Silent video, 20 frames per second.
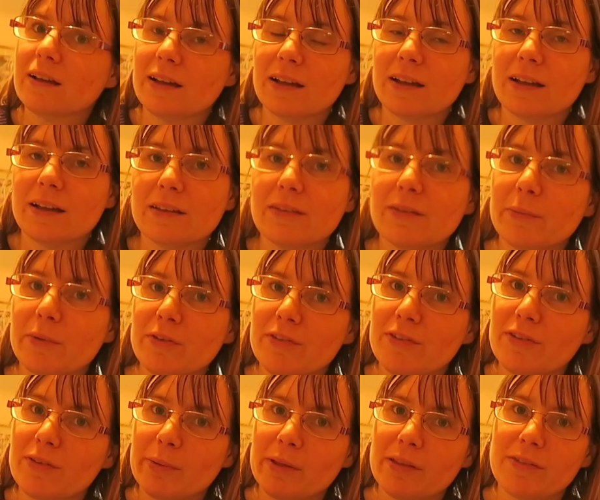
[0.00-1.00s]
and the
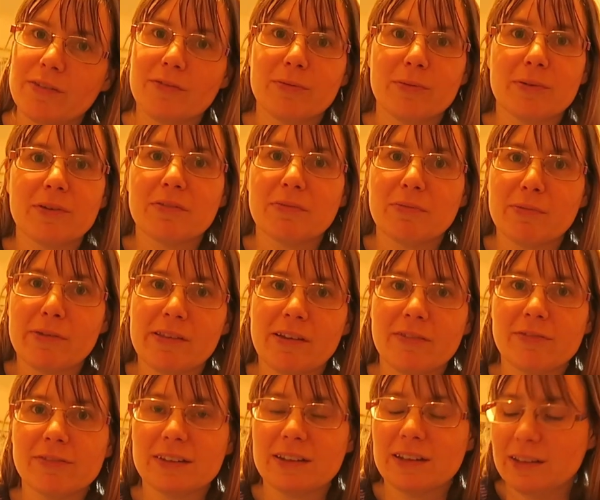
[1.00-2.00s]
most expensive was
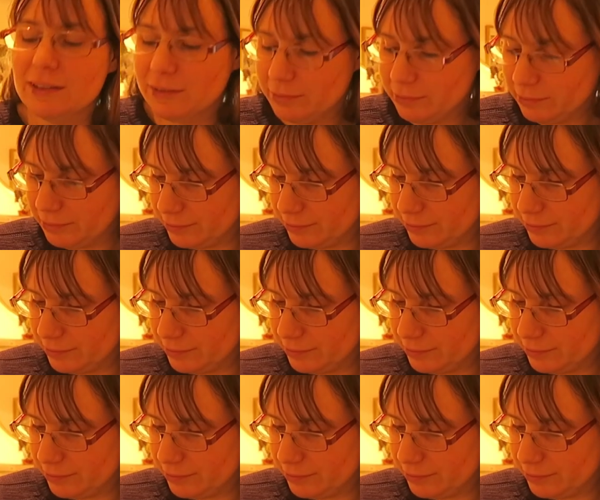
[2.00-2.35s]
17.